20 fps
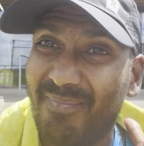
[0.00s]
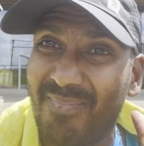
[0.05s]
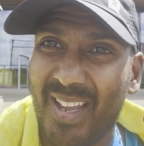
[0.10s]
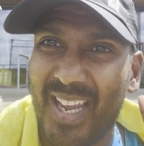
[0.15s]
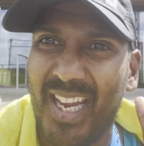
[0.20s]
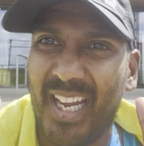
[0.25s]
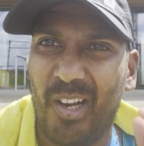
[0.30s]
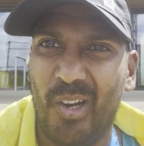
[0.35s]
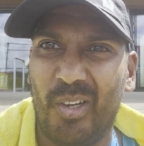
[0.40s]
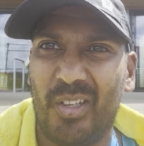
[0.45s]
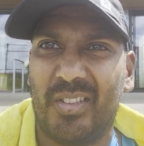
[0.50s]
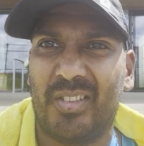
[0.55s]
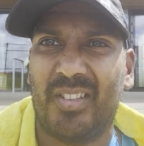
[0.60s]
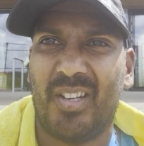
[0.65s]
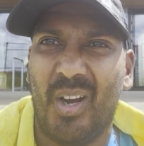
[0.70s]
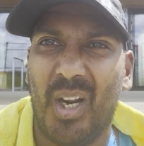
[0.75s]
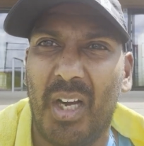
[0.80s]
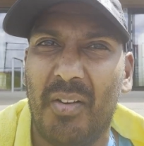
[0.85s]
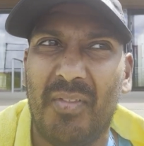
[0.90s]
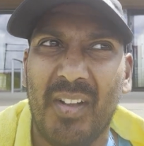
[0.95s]
Ear hooks
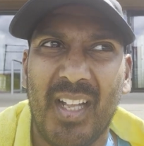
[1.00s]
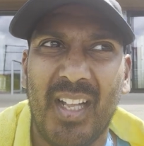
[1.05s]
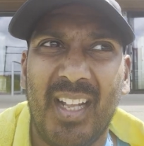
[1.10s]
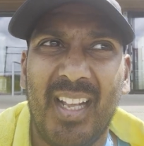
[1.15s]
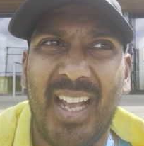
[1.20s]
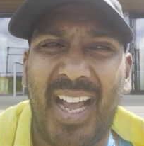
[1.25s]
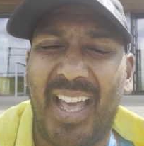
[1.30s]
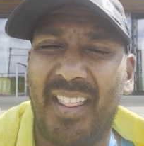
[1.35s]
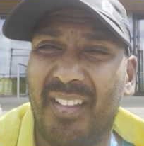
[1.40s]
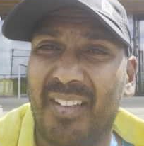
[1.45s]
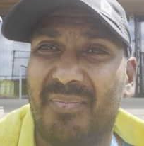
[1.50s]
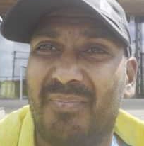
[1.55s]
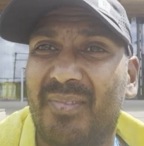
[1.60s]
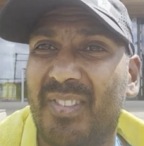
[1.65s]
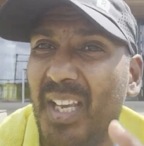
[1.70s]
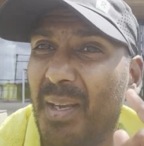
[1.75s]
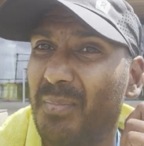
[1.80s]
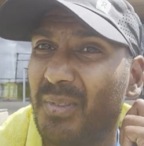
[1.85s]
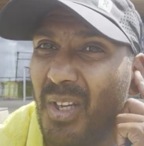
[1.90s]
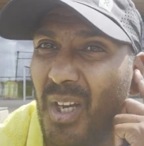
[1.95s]
kind of, and the
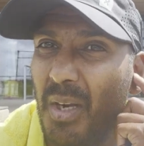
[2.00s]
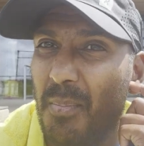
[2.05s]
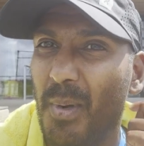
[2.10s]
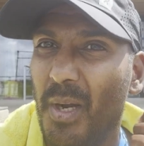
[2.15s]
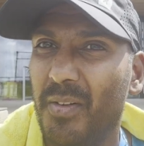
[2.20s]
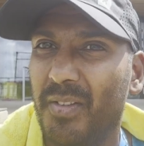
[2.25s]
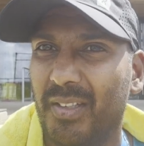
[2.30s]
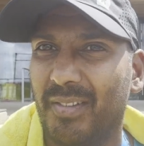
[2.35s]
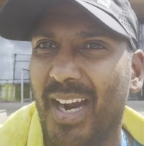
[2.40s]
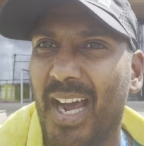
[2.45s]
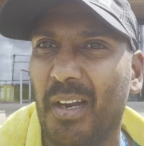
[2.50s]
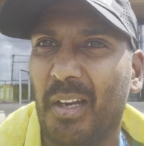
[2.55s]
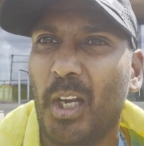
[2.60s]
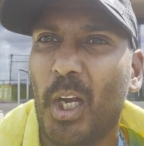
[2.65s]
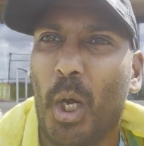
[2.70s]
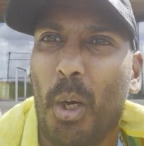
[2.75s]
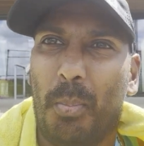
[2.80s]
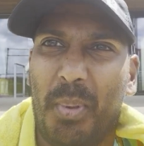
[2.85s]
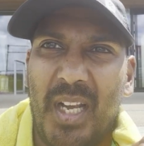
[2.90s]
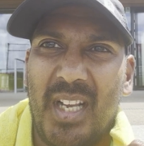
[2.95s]
tips kind of moved around a
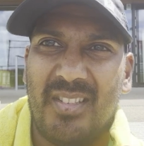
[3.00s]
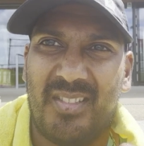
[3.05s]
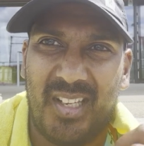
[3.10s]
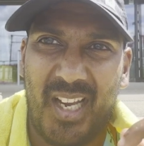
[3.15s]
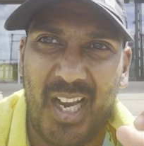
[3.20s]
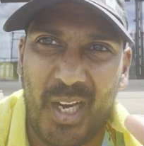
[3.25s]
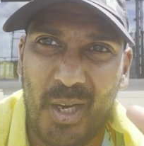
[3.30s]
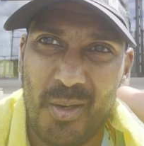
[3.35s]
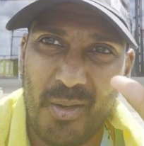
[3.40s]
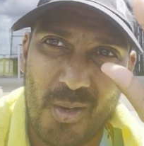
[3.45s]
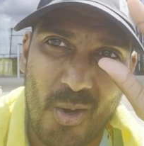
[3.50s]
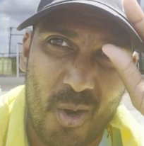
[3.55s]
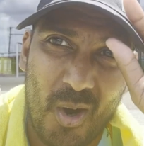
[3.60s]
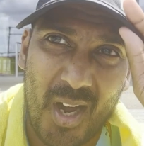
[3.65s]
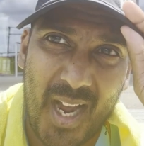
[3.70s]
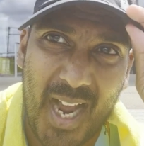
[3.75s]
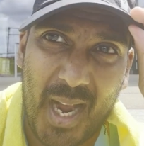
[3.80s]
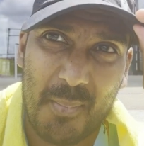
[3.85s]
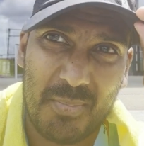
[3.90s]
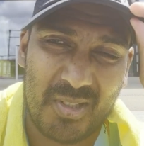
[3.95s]
little bit. So not
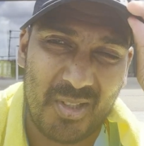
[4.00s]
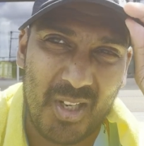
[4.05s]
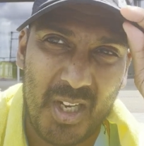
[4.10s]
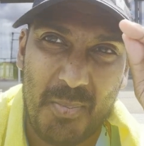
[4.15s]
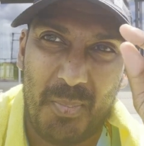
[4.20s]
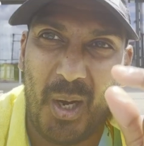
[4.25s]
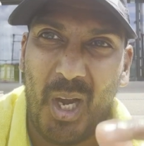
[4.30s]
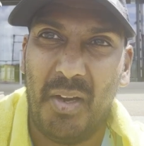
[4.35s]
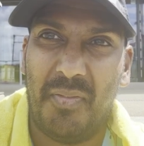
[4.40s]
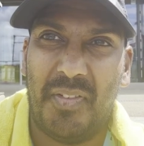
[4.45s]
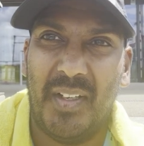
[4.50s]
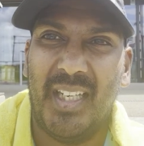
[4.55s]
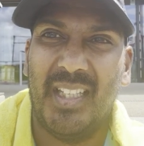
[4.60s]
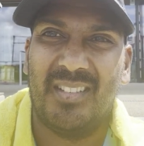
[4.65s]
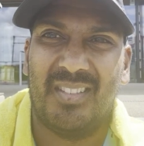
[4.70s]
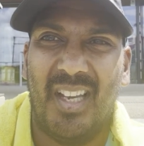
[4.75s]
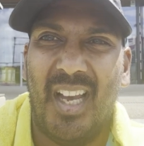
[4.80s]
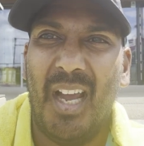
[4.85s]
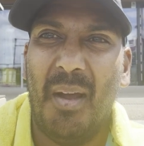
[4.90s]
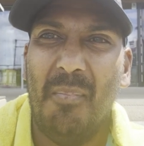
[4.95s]
absolutely
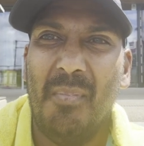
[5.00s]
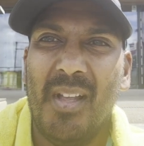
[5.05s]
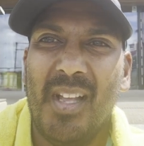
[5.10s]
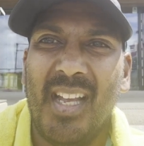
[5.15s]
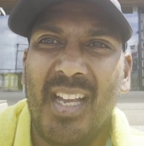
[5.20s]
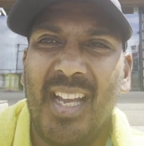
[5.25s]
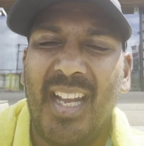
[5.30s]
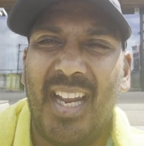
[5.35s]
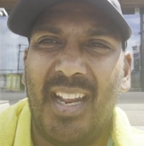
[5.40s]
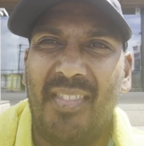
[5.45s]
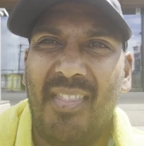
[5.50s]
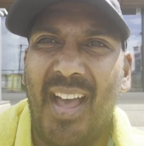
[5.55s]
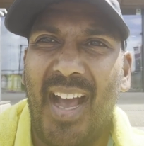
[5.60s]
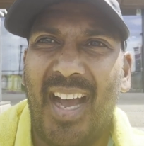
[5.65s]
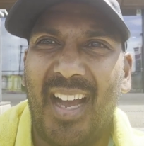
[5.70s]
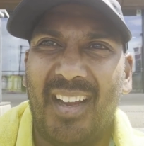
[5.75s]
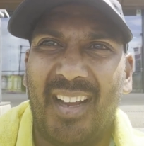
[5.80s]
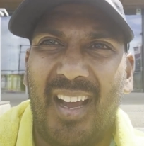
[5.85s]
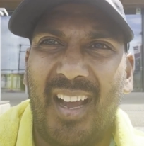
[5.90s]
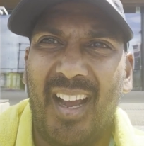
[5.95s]
perfect in
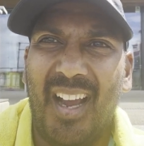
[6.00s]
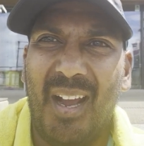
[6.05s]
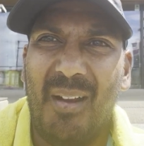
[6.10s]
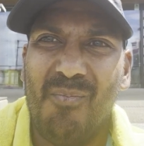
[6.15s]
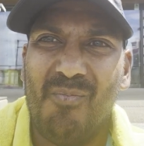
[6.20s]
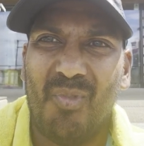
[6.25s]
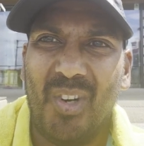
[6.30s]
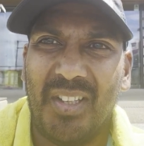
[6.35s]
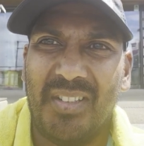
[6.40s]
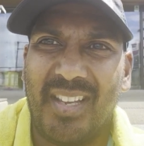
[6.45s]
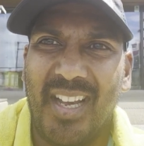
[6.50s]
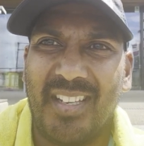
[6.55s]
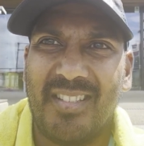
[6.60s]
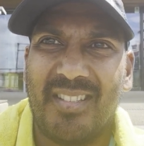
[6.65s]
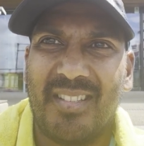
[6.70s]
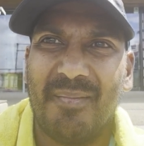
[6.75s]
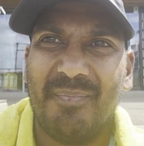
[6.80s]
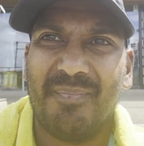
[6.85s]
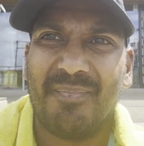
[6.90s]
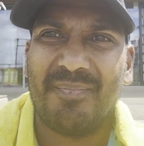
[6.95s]
that run
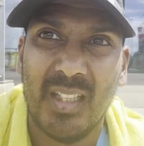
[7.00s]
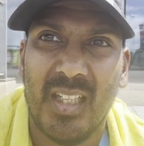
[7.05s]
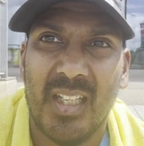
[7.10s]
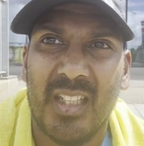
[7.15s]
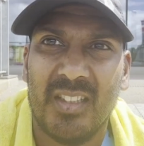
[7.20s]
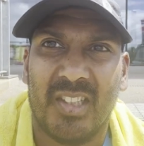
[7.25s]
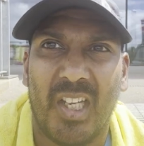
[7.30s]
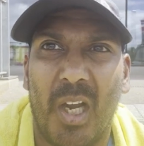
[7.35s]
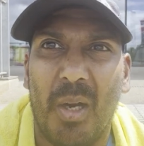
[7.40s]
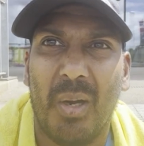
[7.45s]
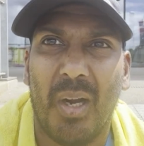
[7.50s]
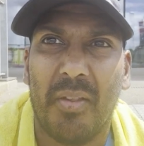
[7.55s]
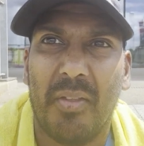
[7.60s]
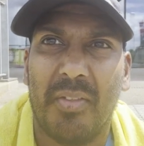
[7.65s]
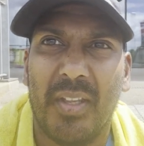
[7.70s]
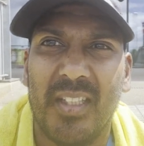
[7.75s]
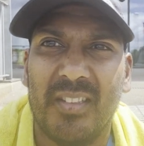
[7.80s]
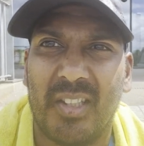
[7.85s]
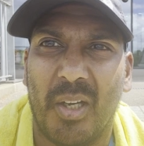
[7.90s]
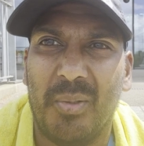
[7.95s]
test. So other
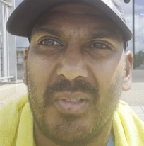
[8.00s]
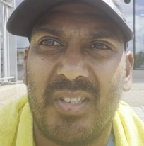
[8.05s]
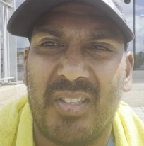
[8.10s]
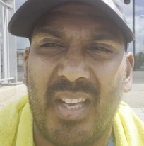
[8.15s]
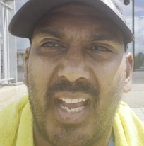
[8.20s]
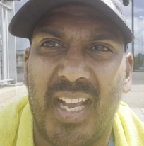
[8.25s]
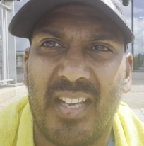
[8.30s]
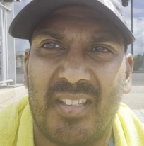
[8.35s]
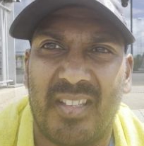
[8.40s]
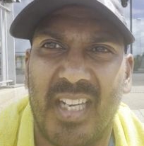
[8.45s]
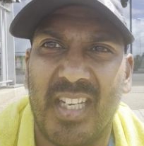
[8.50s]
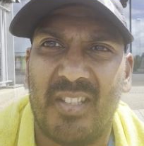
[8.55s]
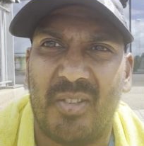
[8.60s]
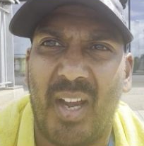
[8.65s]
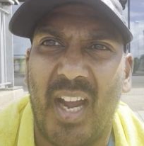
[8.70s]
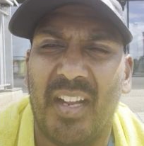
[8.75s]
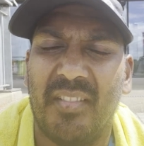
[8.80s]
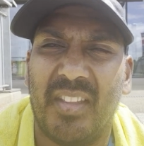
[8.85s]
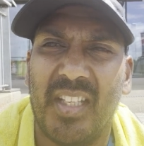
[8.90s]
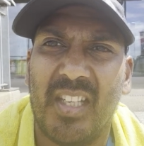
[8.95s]
things I was testing, so
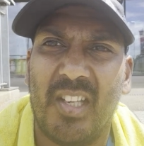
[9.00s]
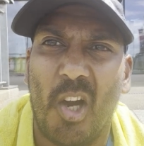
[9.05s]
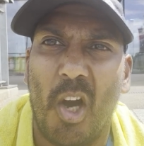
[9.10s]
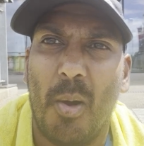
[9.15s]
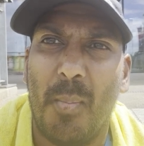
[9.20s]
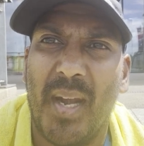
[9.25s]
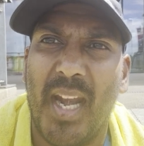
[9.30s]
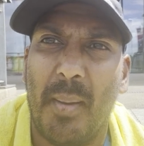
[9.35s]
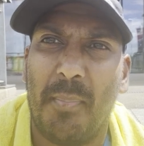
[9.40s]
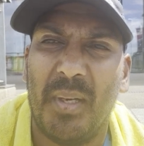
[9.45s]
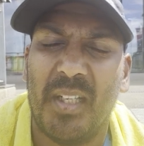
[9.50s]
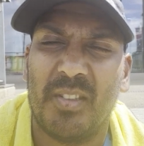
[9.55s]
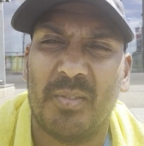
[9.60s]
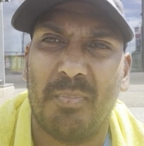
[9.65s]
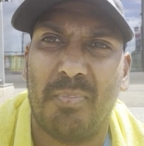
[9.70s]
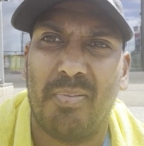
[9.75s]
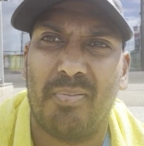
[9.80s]
I had the Garmin Epix